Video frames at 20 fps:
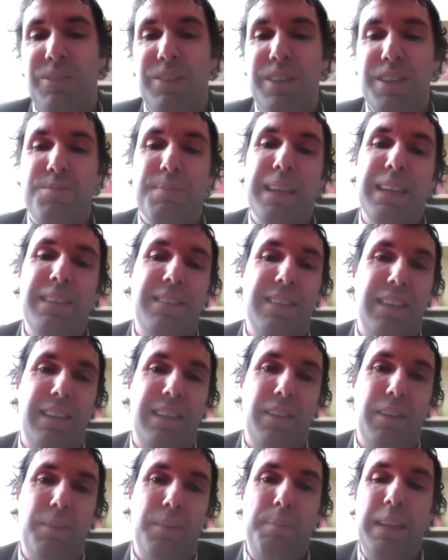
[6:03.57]
which makes
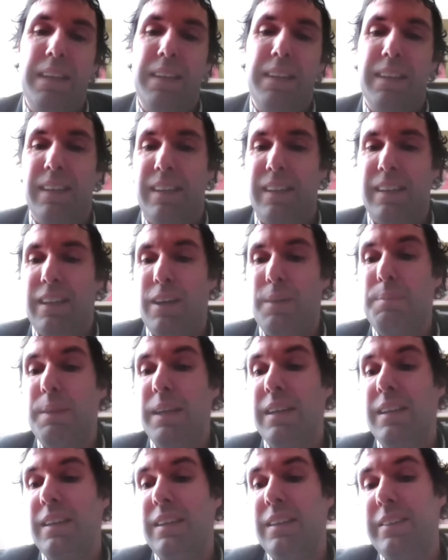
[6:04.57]
it a
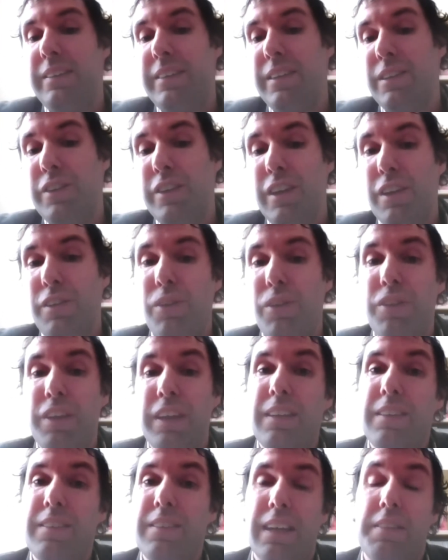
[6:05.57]
bit easier. The other
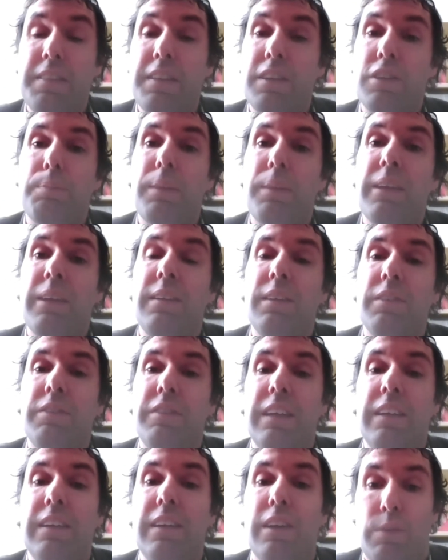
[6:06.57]
thing is that there's plenty
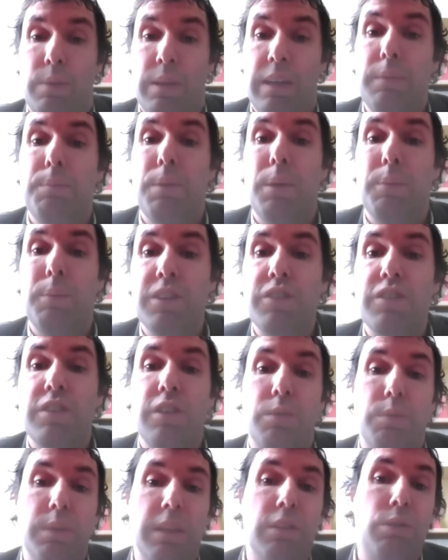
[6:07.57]
of data already published
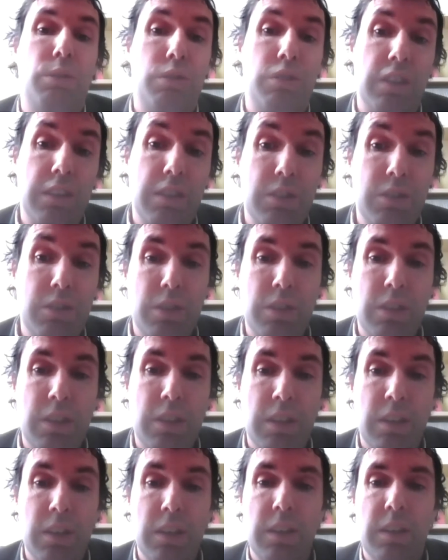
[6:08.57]
in the research
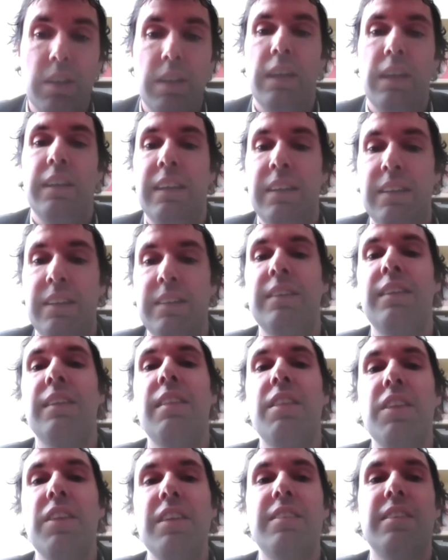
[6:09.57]
literature and in
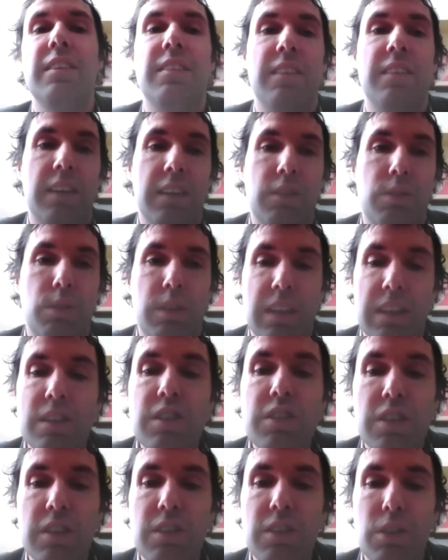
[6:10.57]
thesis and
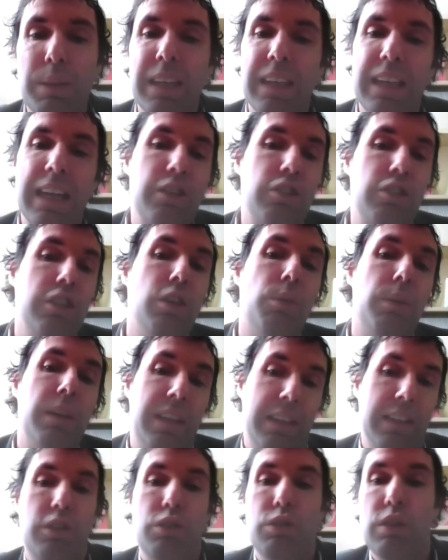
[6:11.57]
dissertation, so we can actually go
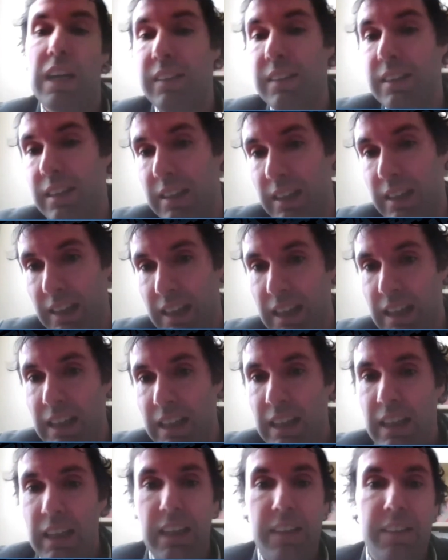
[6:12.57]
and extract it
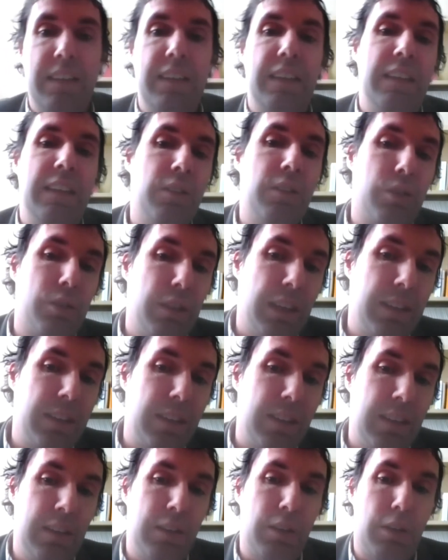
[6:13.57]
and then enter
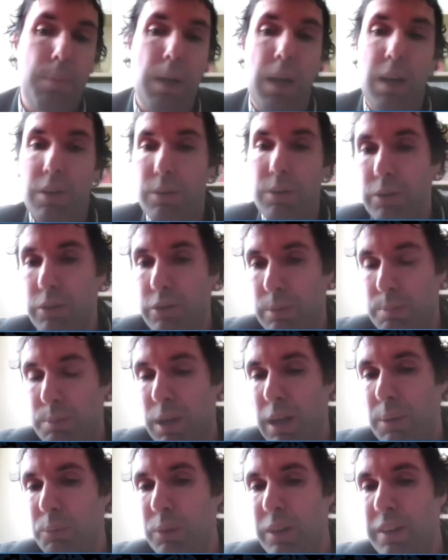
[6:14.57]
it in our models. The
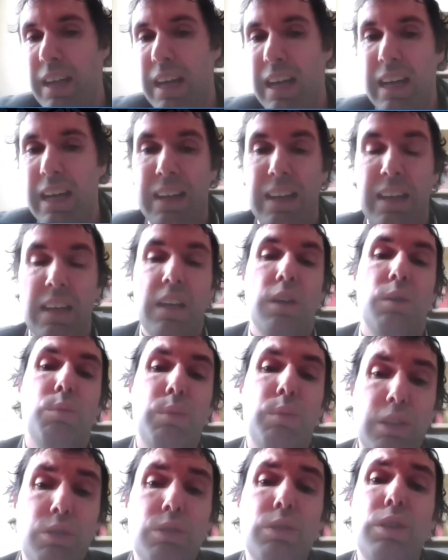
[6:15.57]
problem with that,
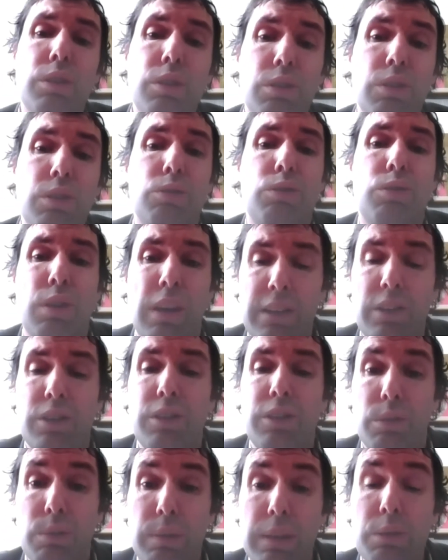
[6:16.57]
we do try
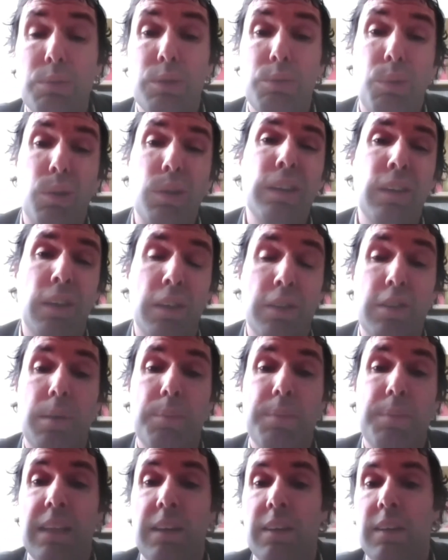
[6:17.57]
to do it. We're working on
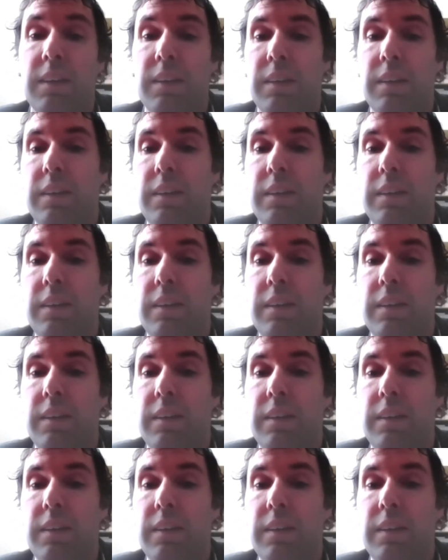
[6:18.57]
something